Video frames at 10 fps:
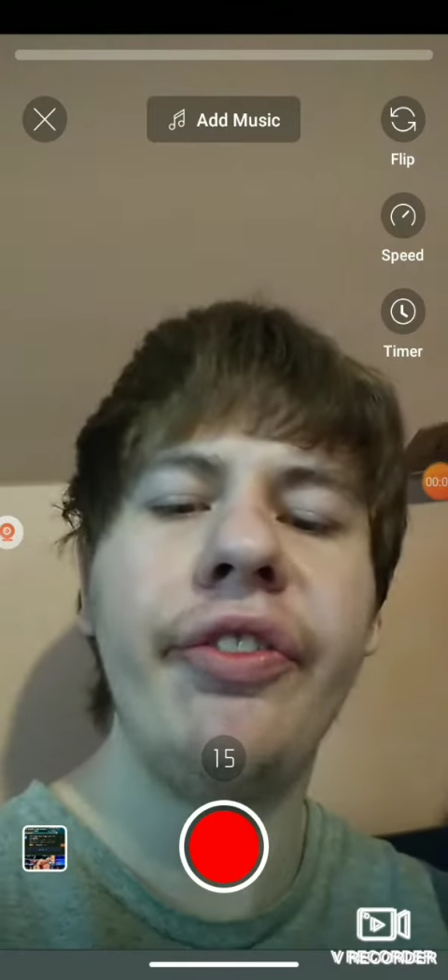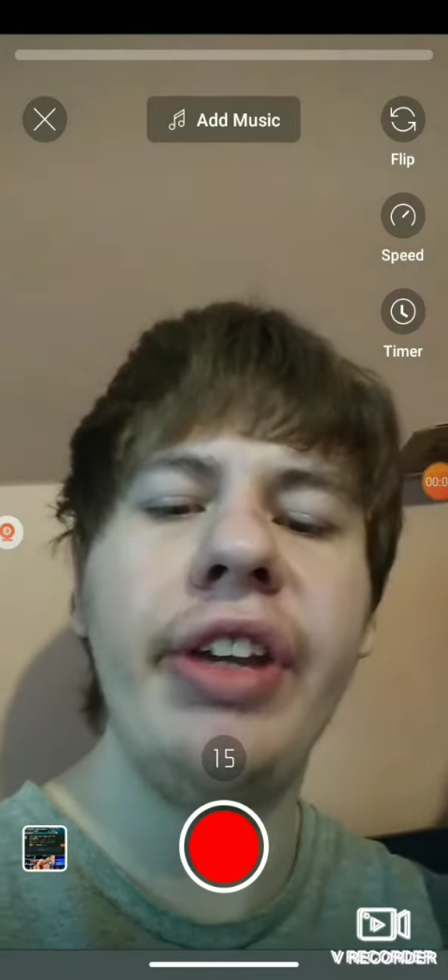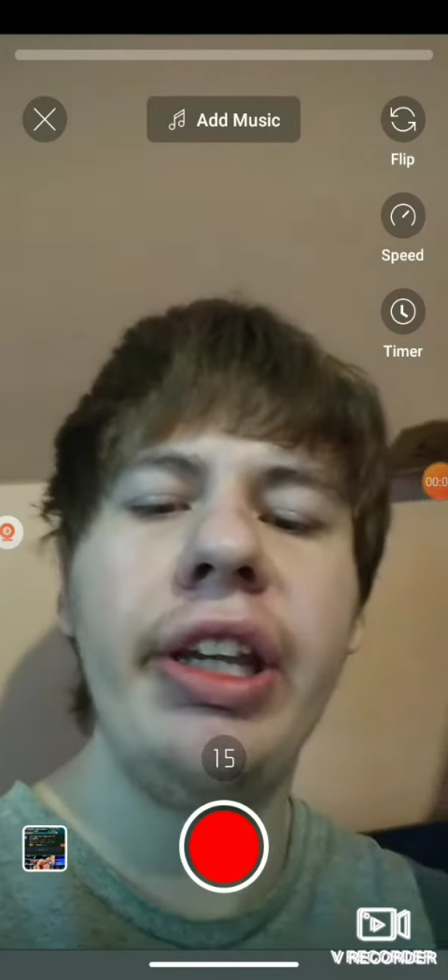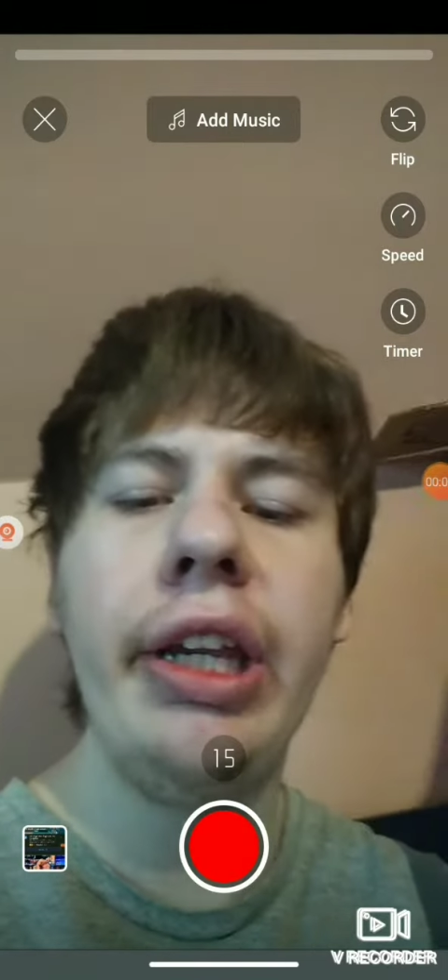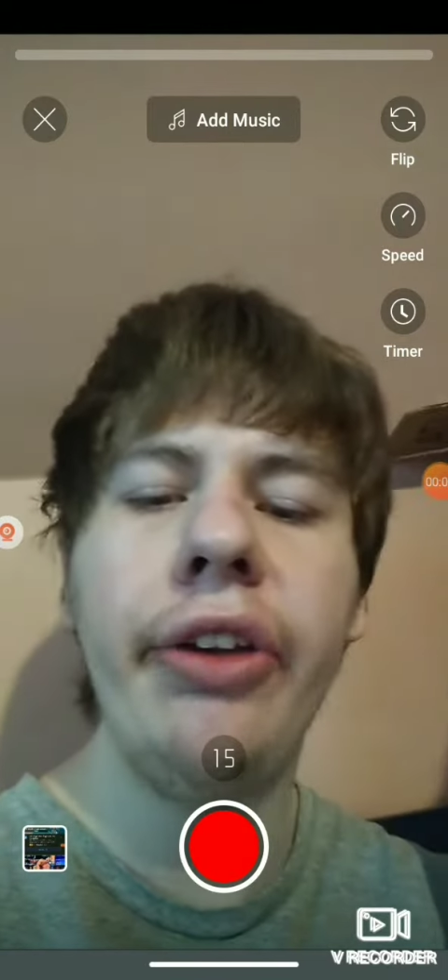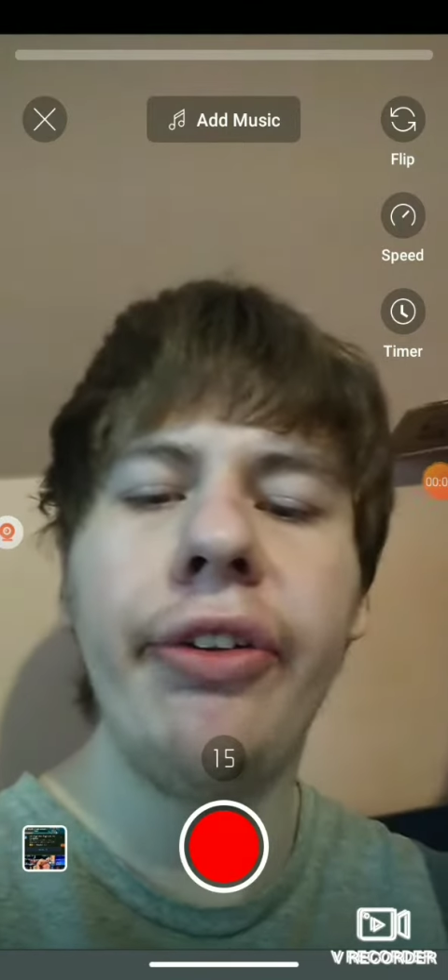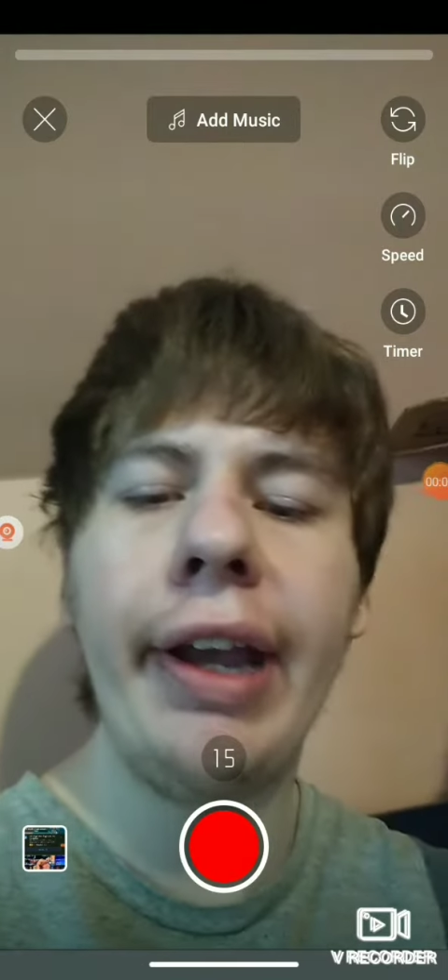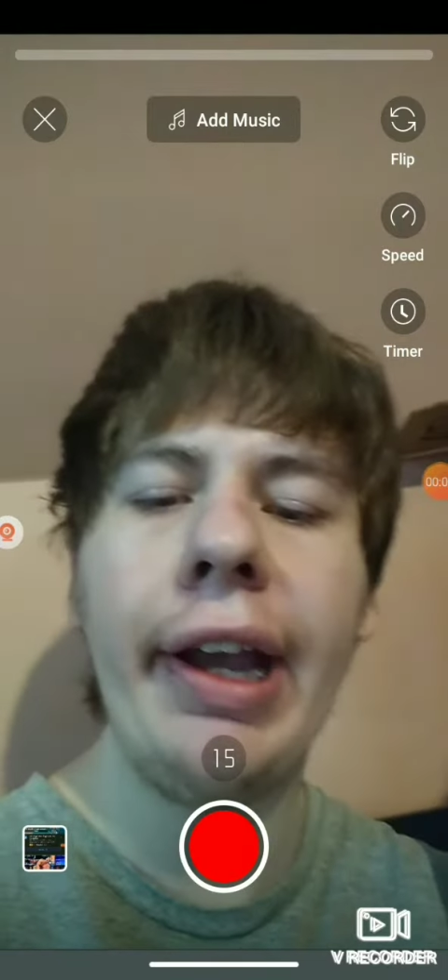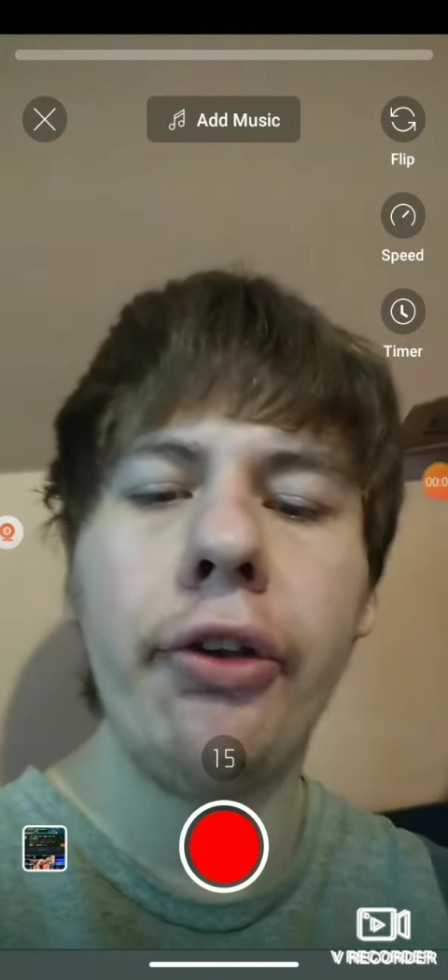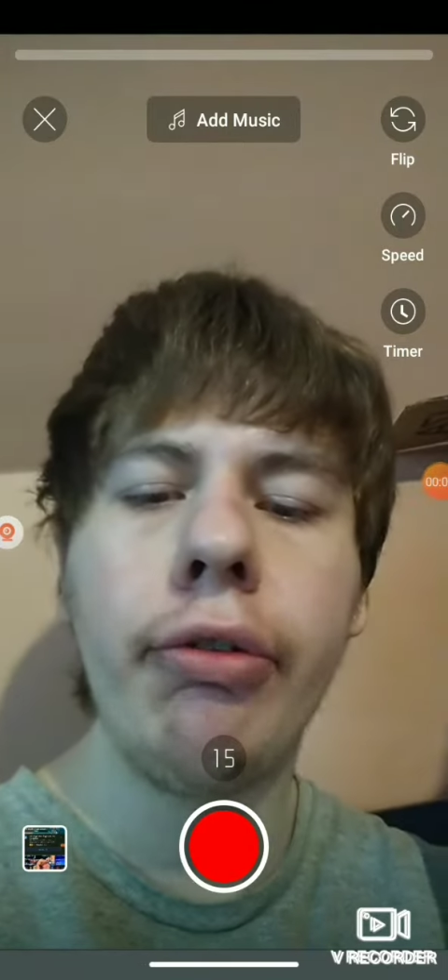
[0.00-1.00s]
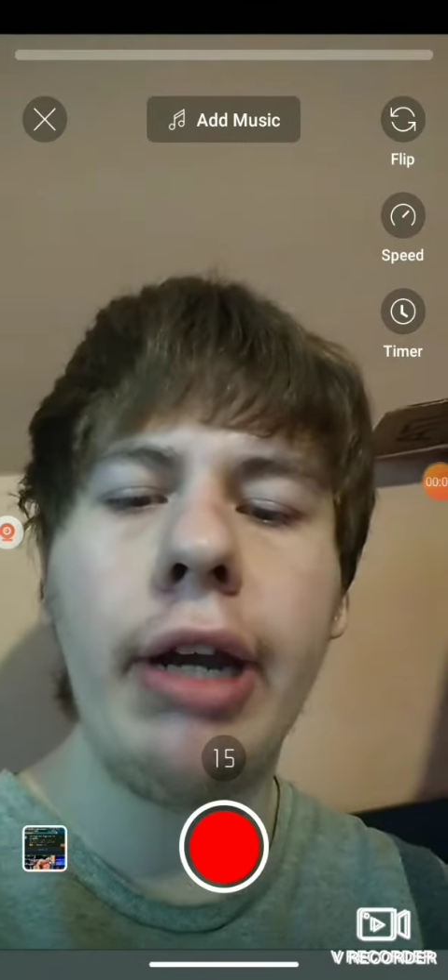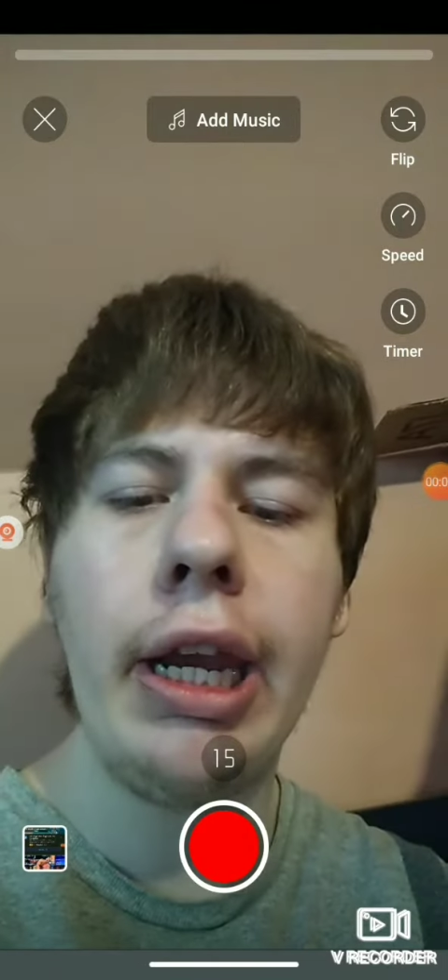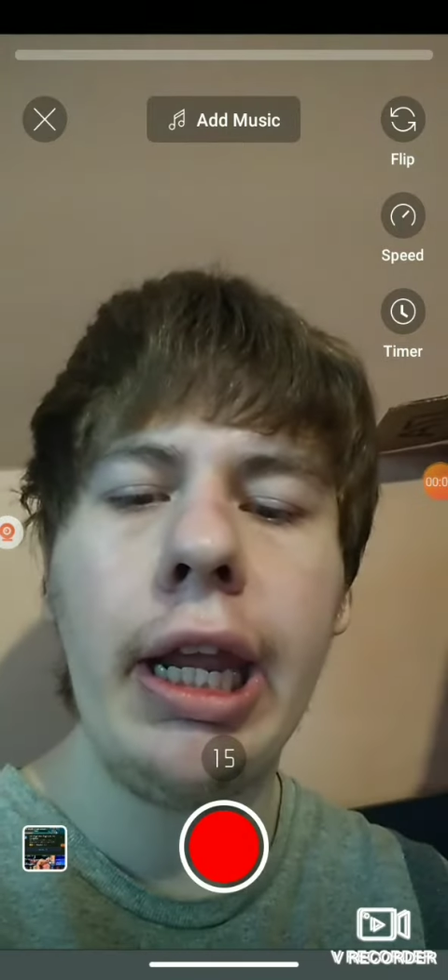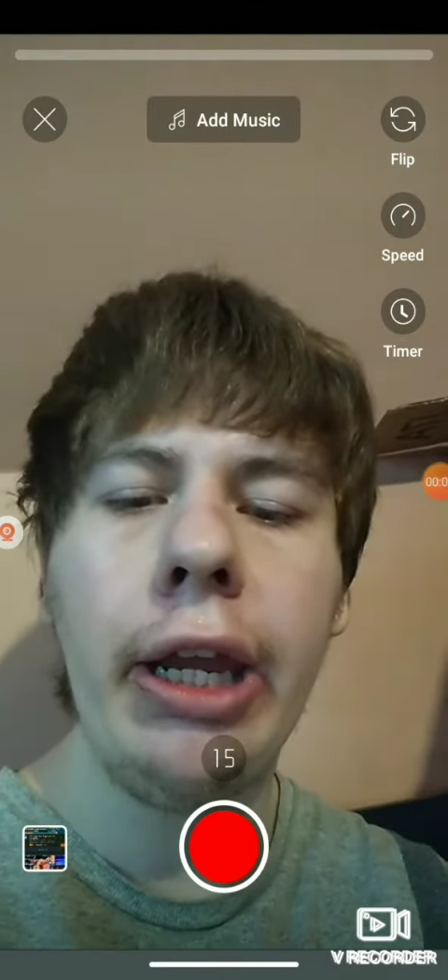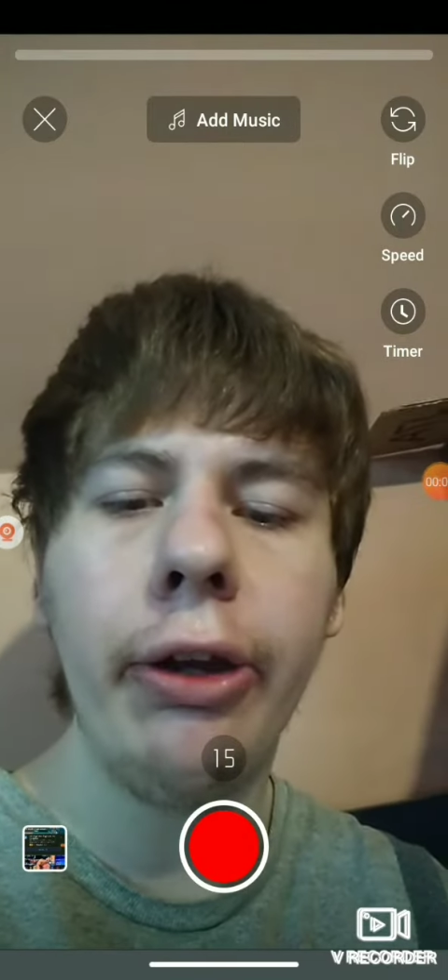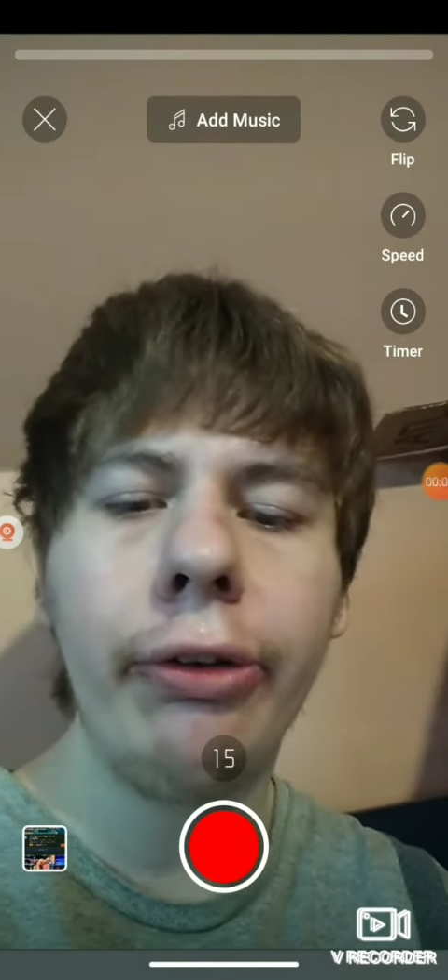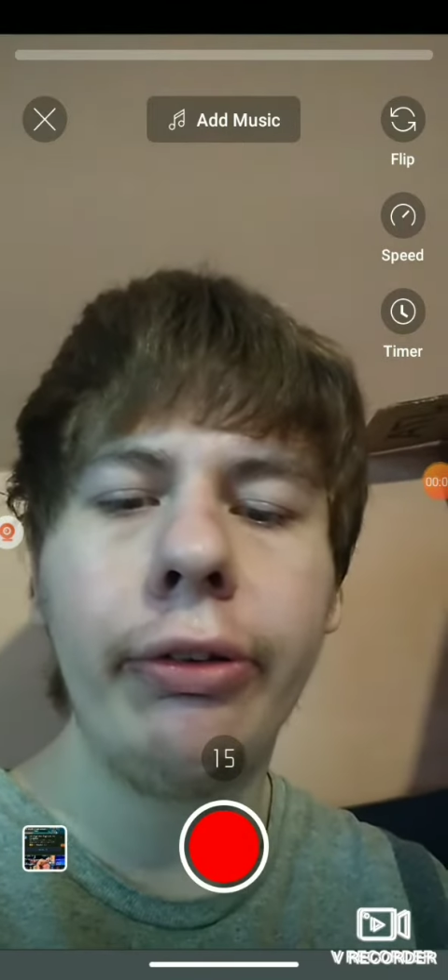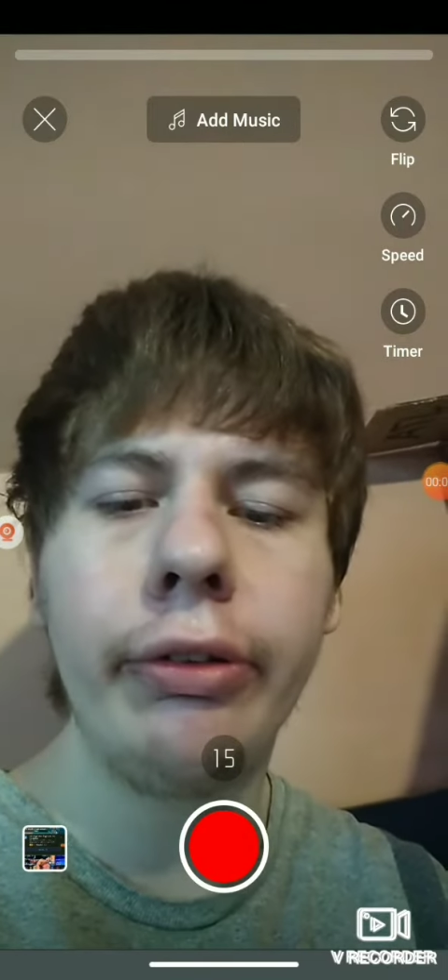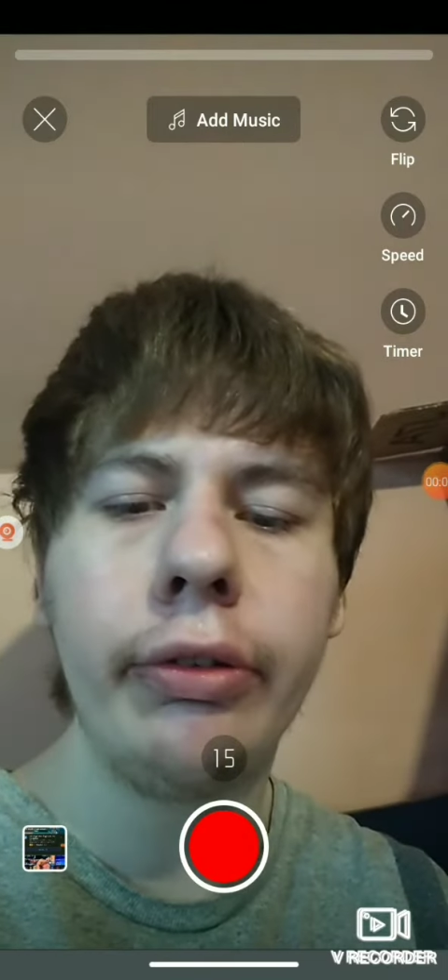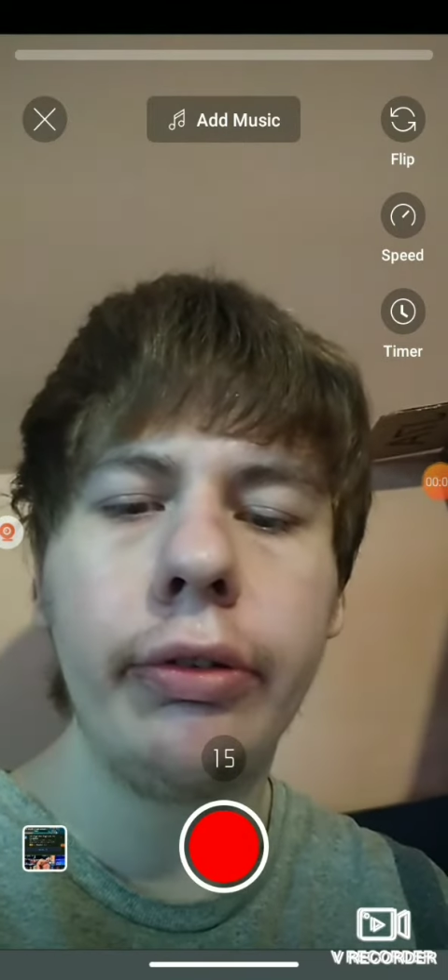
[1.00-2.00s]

have the 15 seconds camera.